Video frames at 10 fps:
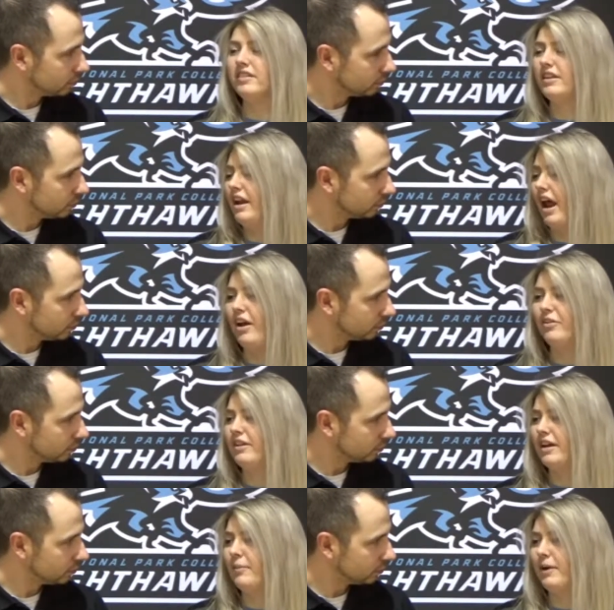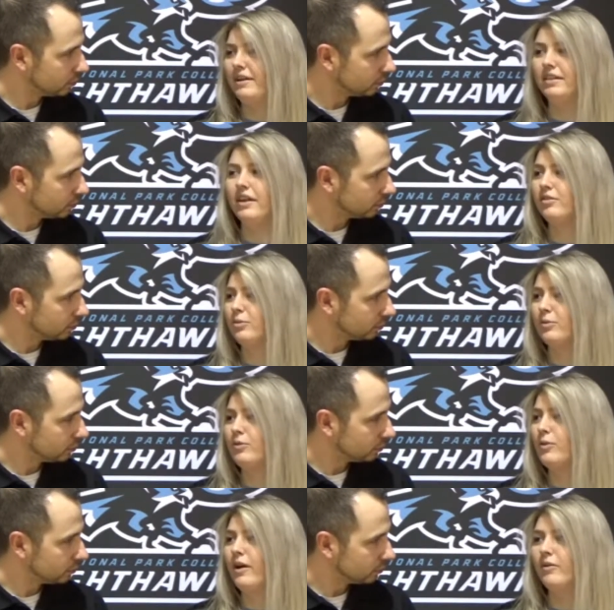Speaker 1: season, and I don't think my legs were
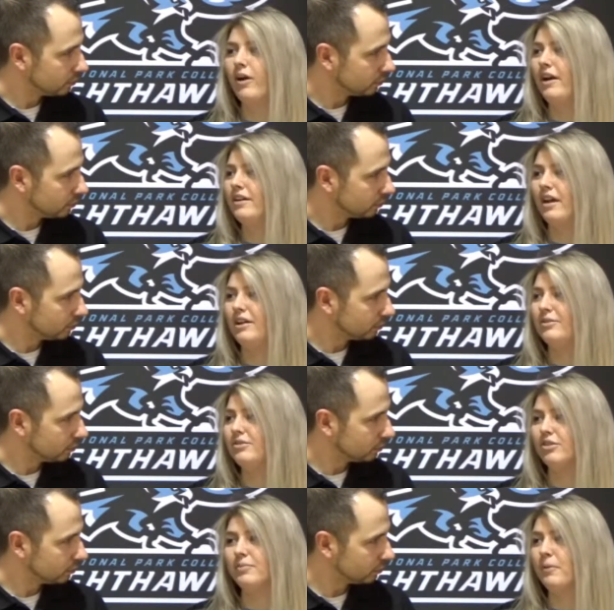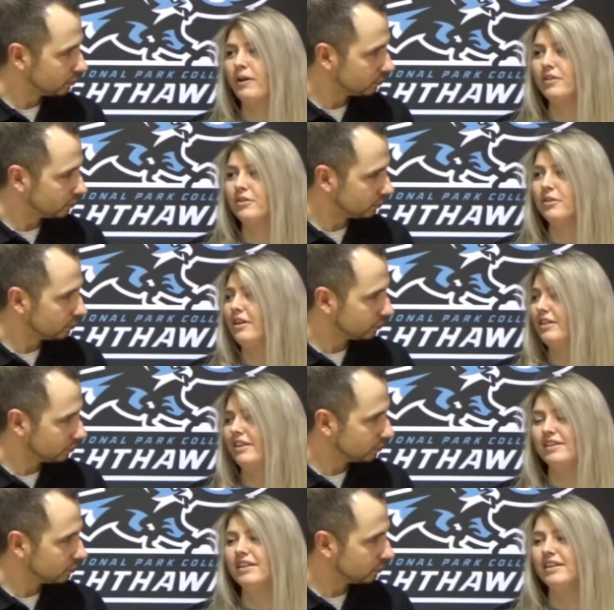quite right, and I just played through it, and